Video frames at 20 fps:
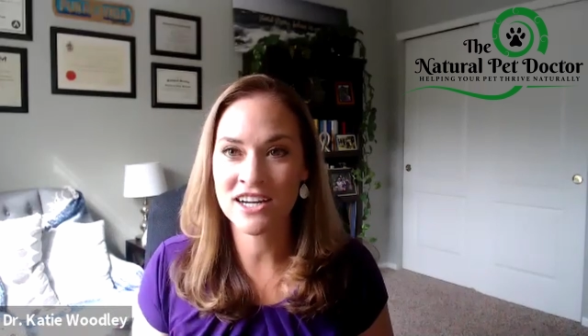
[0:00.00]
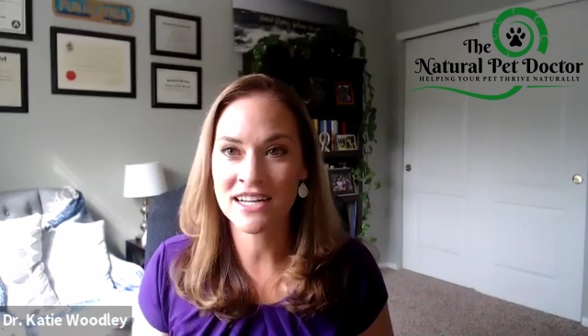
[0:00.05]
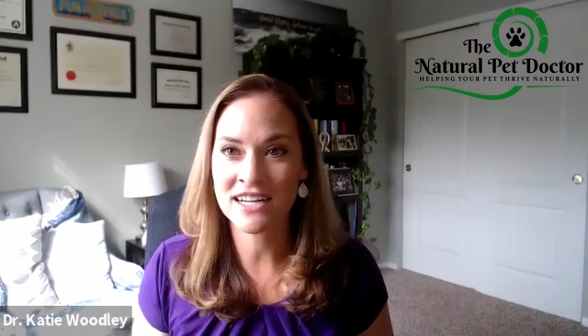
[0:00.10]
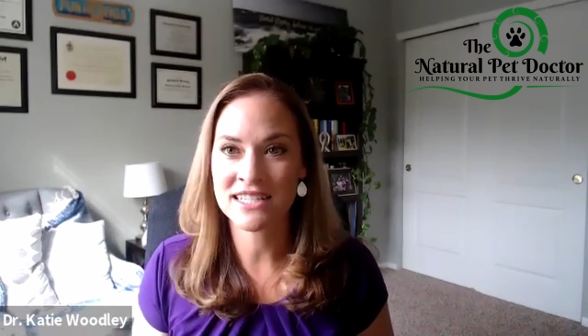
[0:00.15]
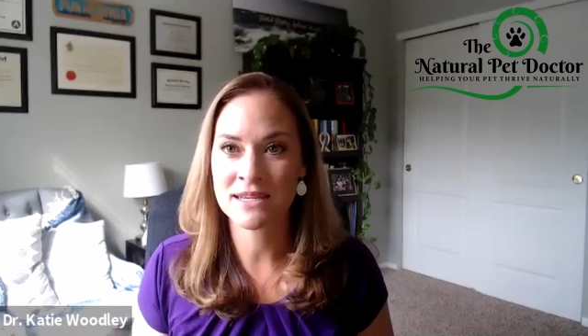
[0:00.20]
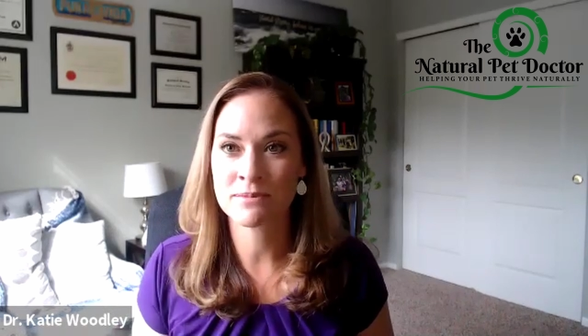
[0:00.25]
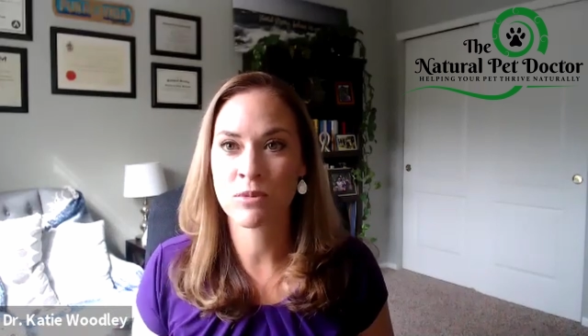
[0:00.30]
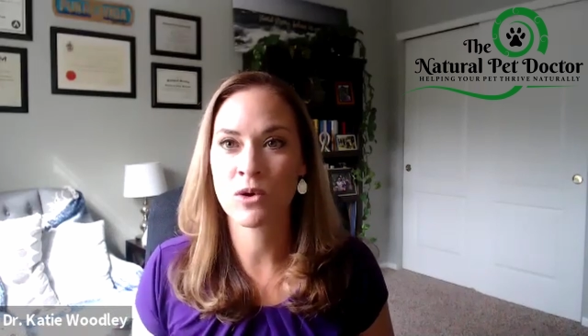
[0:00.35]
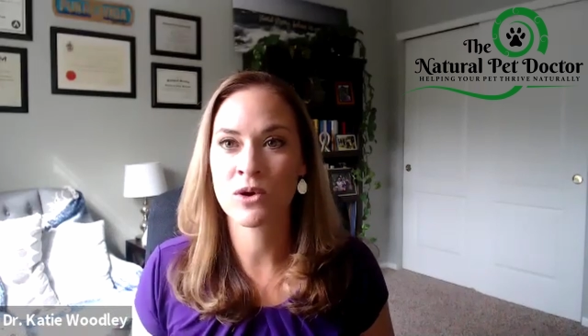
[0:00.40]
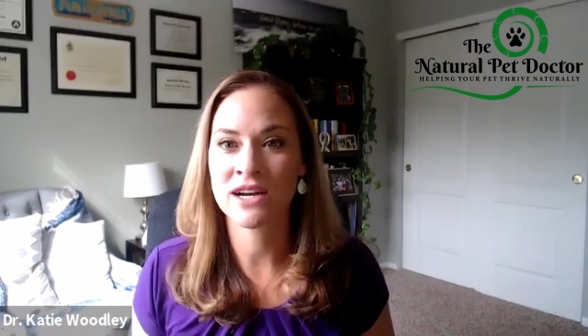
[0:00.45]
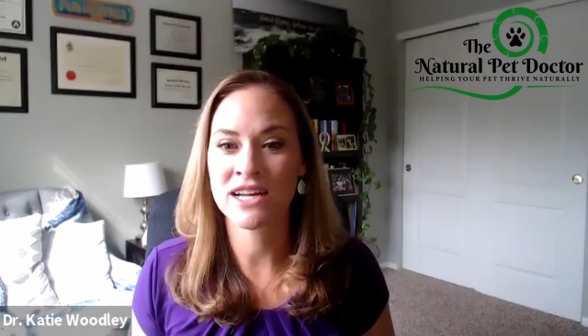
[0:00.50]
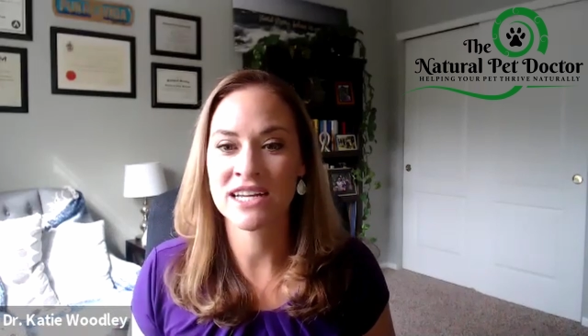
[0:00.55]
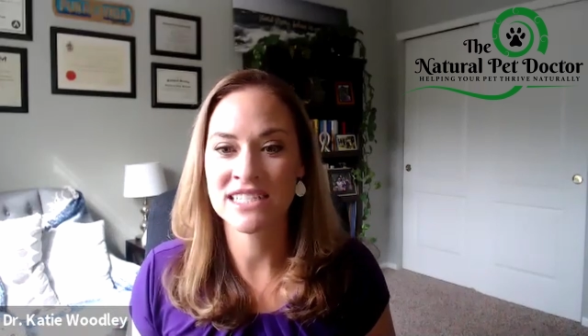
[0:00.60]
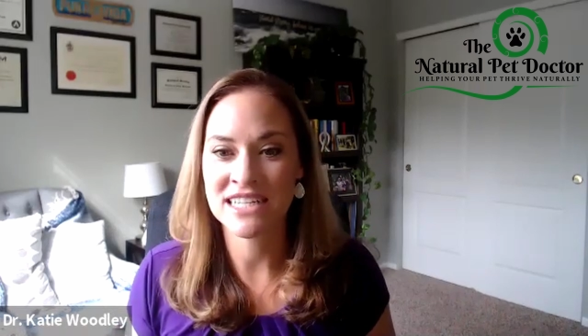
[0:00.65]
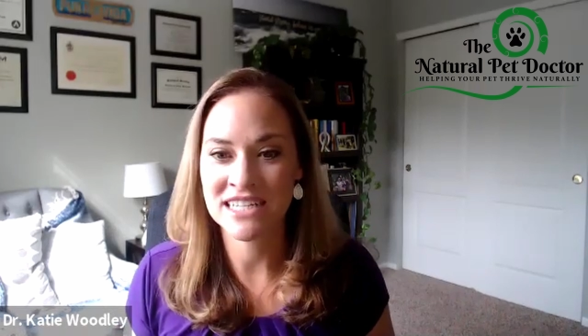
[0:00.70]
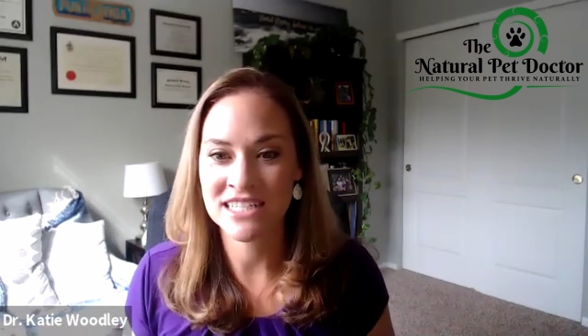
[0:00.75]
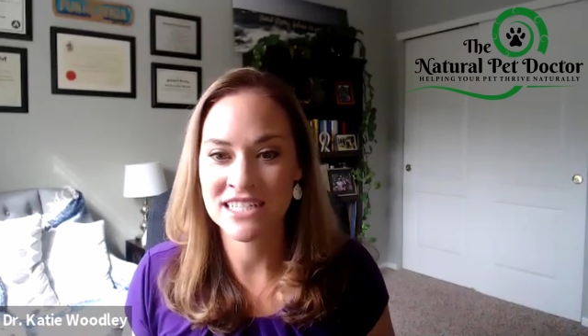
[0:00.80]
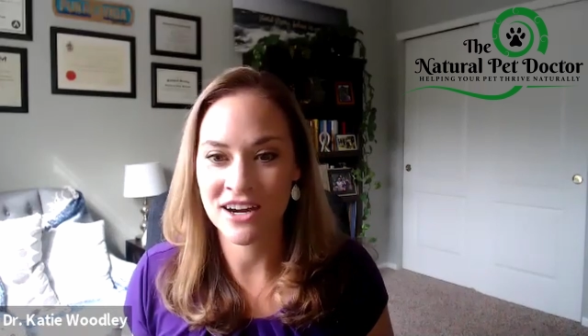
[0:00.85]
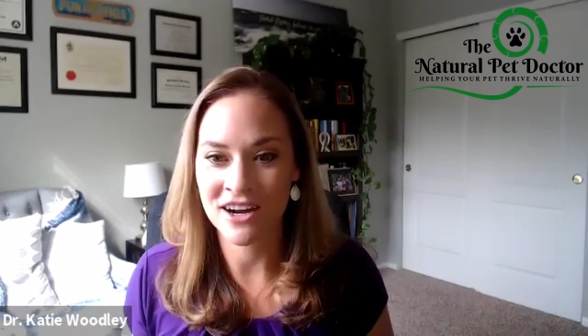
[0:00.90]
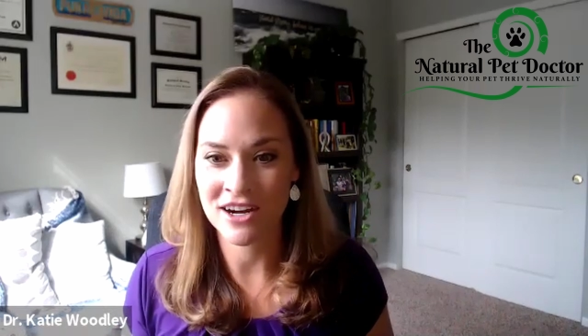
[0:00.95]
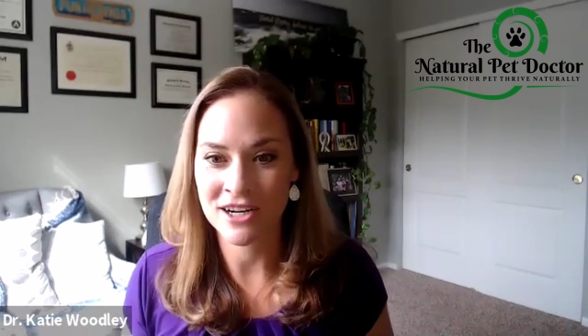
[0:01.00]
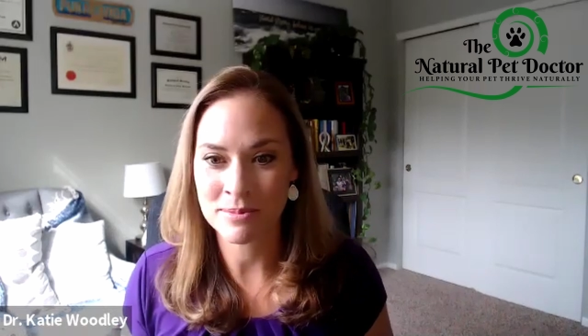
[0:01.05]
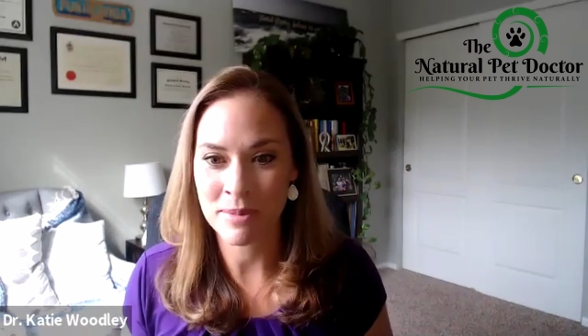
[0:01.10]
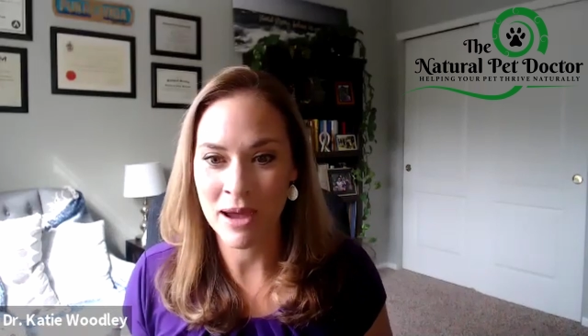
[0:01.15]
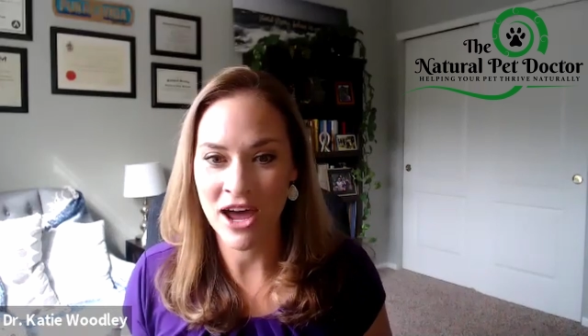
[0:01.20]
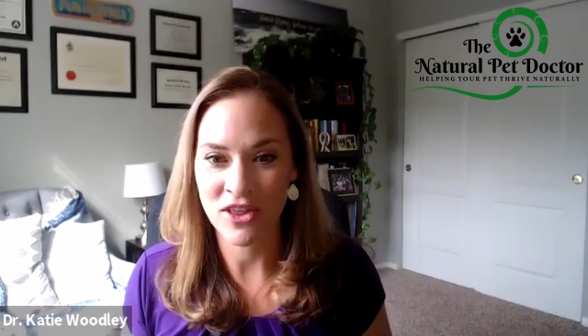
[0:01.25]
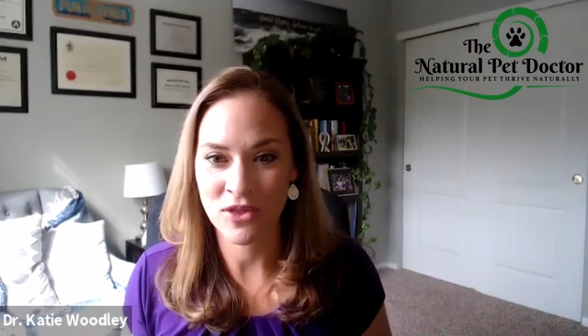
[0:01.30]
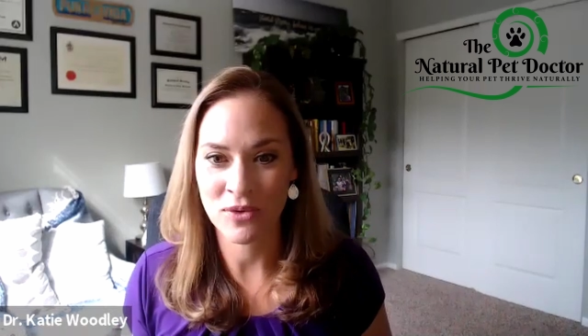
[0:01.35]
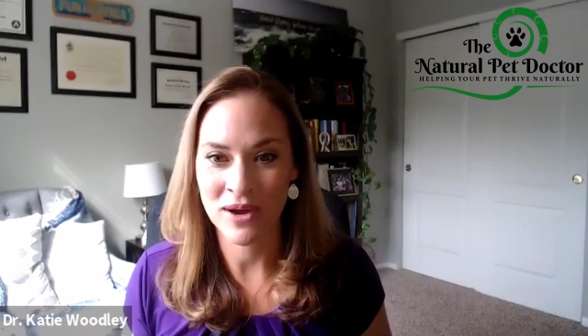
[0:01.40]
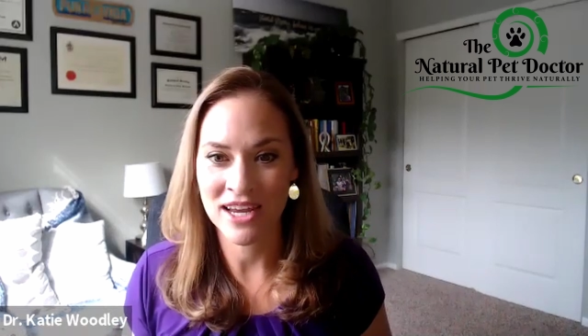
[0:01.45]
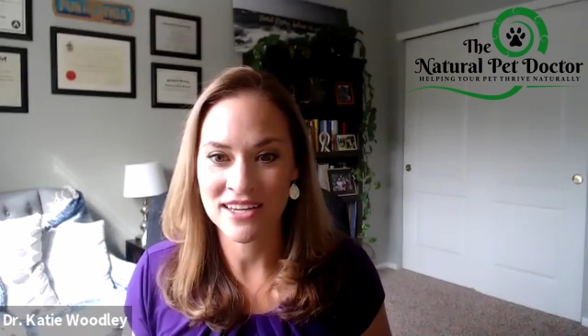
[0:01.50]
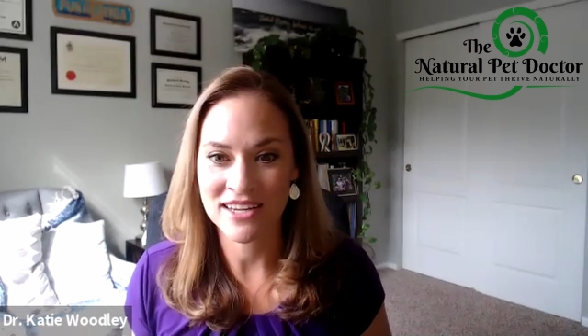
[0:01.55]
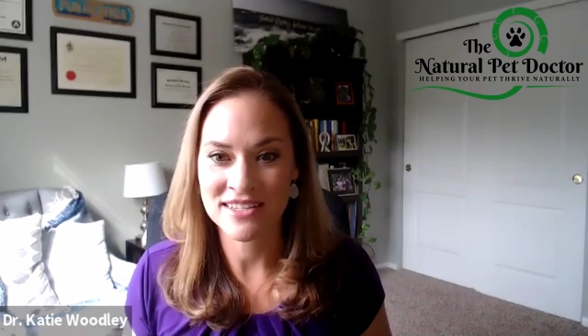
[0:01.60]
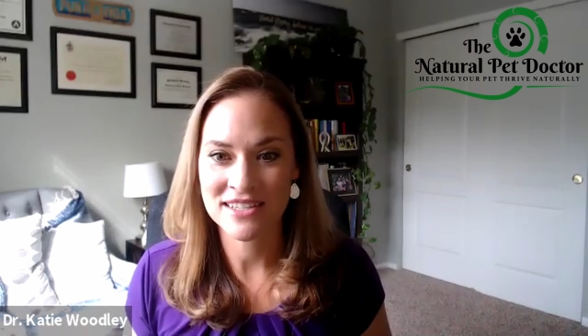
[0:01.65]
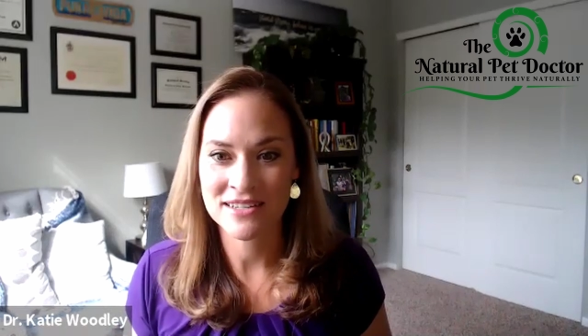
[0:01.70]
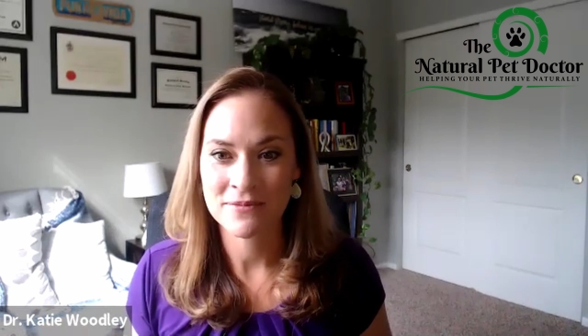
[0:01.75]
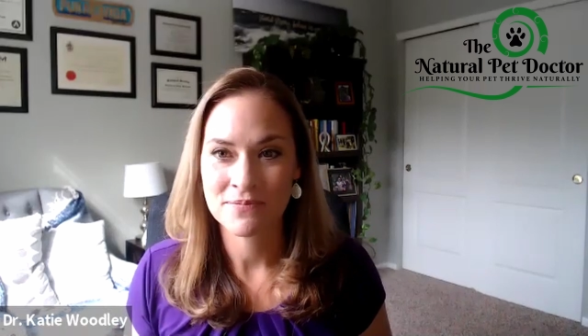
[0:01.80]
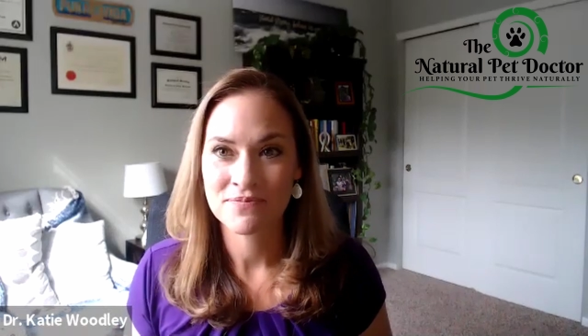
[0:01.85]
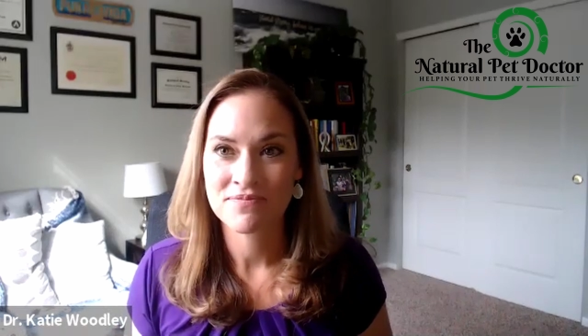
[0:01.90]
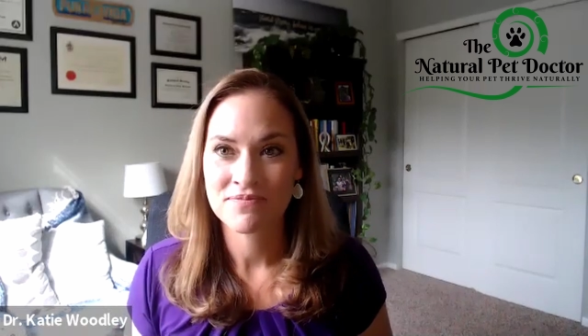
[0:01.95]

at supporting detox pathways: